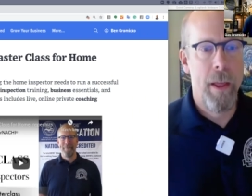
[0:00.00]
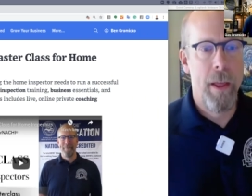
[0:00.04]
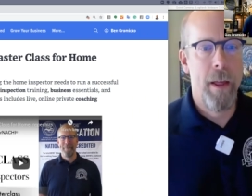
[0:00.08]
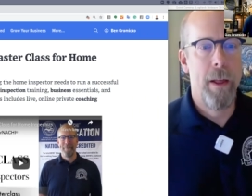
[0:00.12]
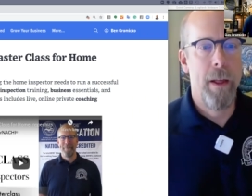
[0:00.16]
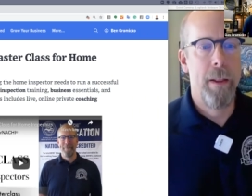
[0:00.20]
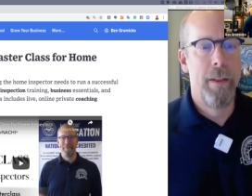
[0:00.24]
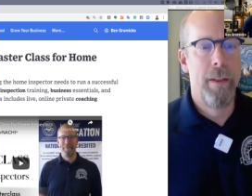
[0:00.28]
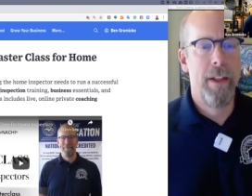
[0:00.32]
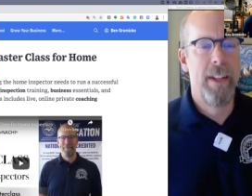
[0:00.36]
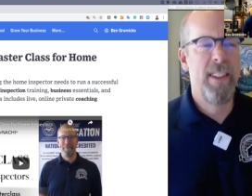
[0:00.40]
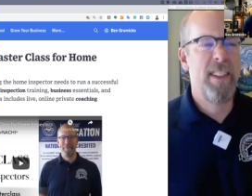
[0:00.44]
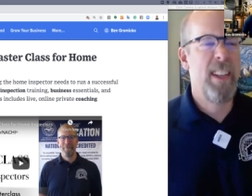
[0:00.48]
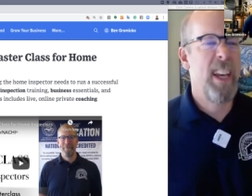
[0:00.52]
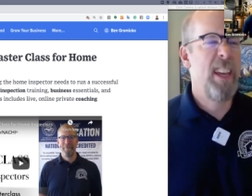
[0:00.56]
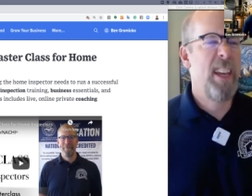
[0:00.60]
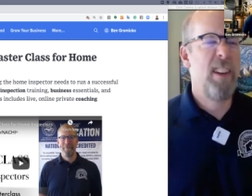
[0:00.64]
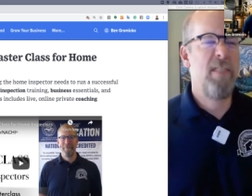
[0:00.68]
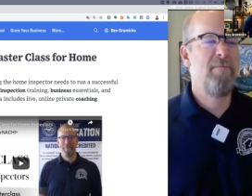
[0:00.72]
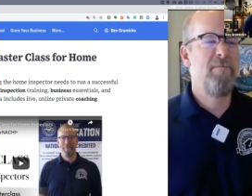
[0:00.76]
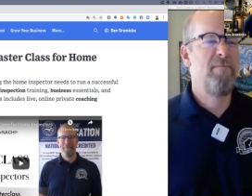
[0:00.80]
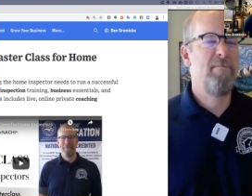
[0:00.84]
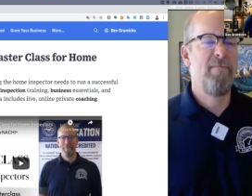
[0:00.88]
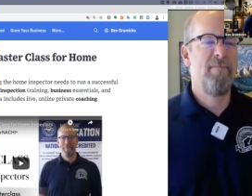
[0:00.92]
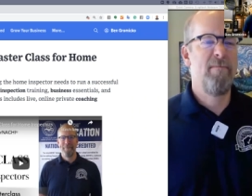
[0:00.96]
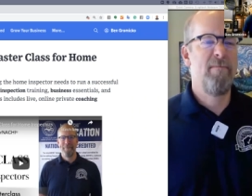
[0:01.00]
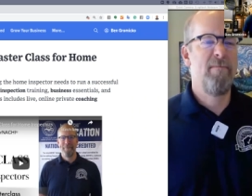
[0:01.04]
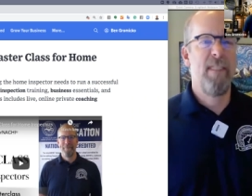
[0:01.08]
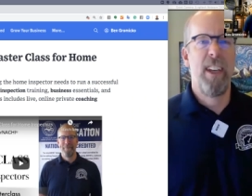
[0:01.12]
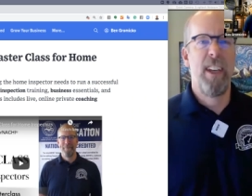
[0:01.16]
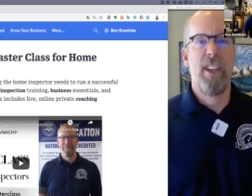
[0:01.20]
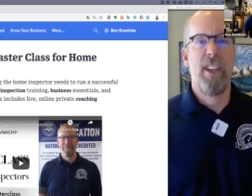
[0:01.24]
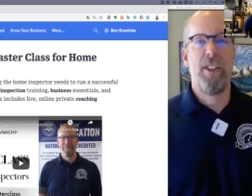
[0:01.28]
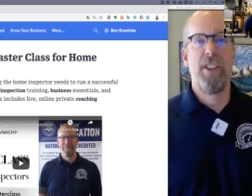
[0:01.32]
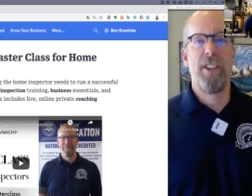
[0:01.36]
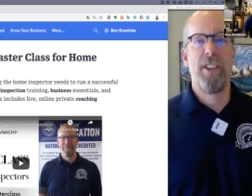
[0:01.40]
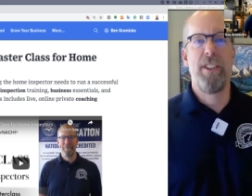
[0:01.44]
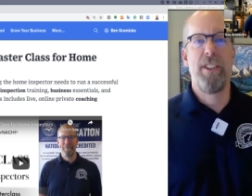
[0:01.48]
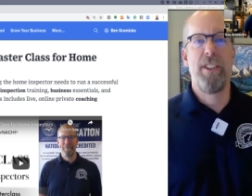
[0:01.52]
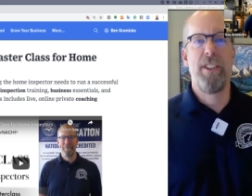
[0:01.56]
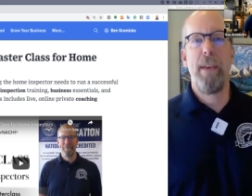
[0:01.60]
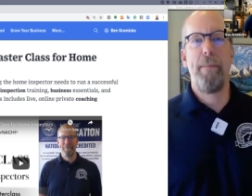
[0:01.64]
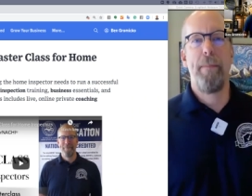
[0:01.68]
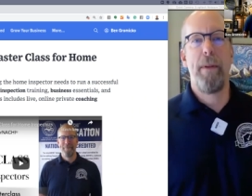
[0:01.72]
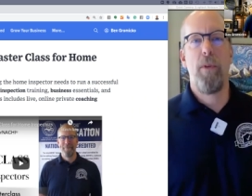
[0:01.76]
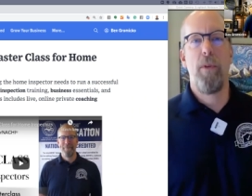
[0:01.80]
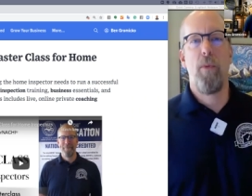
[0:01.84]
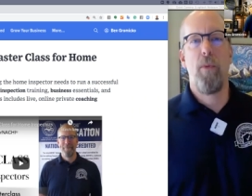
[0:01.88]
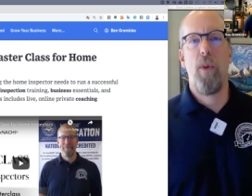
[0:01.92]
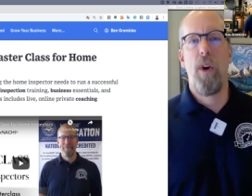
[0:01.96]
Let's say you, you just keep it
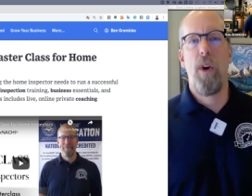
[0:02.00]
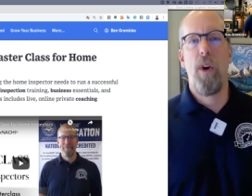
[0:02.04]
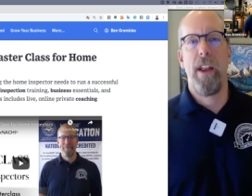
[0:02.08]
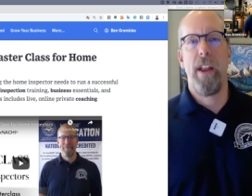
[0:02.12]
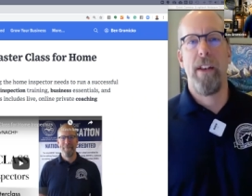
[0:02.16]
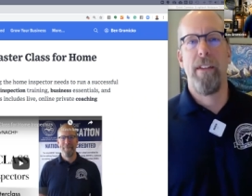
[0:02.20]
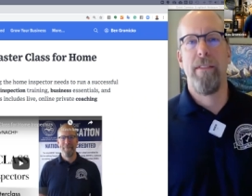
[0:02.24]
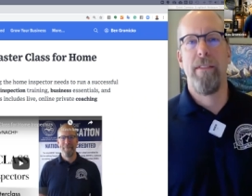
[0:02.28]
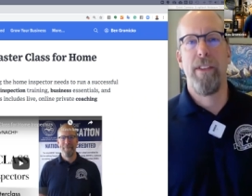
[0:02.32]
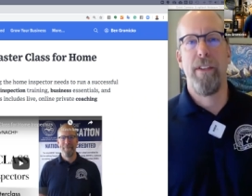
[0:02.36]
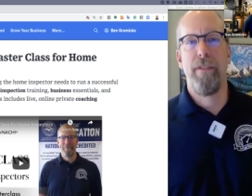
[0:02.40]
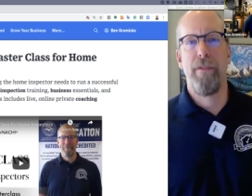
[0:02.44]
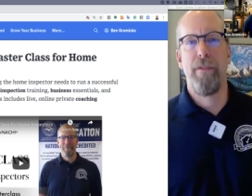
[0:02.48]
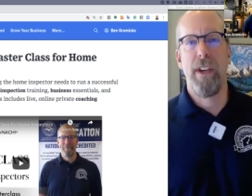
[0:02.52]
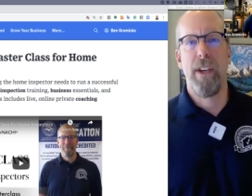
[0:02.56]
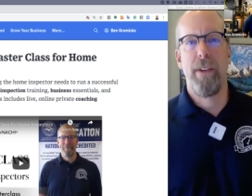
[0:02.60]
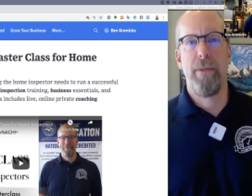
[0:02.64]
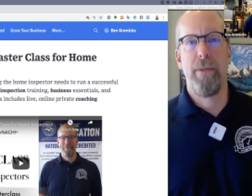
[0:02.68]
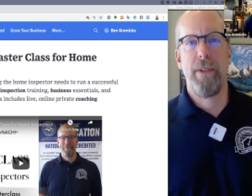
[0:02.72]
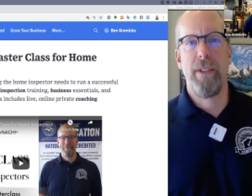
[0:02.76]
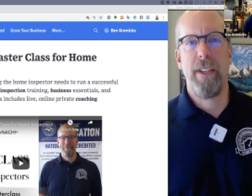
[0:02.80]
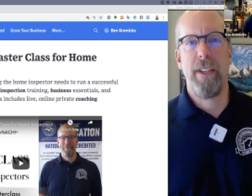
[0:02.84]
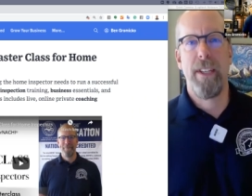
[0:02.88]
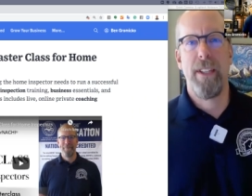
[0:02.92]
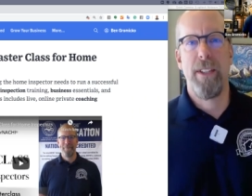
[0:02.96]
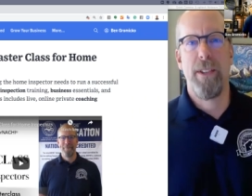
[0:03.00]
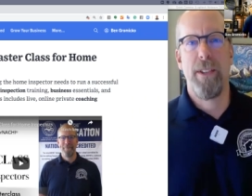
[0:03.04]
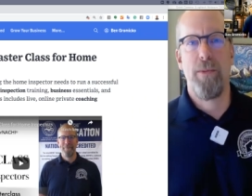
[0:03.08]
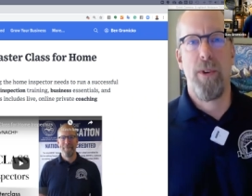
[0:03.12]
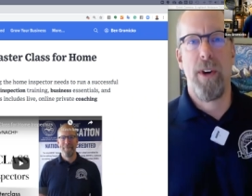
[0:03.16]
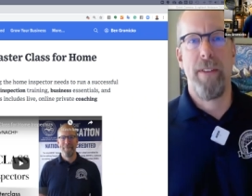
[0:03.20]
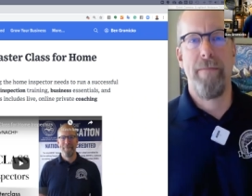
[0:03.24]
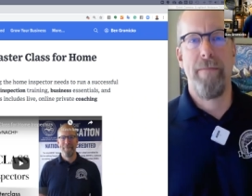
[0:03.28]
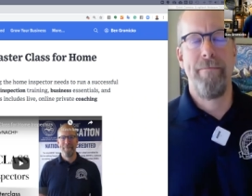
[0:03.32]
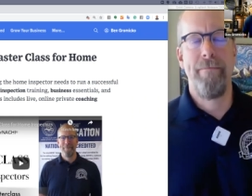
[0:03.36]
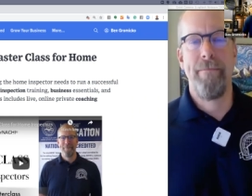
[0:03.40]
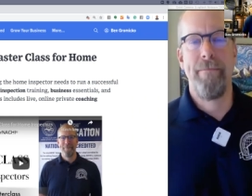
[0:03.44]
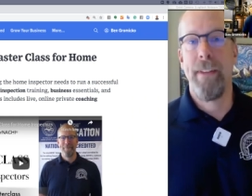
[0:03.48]
at one, the frequency is one.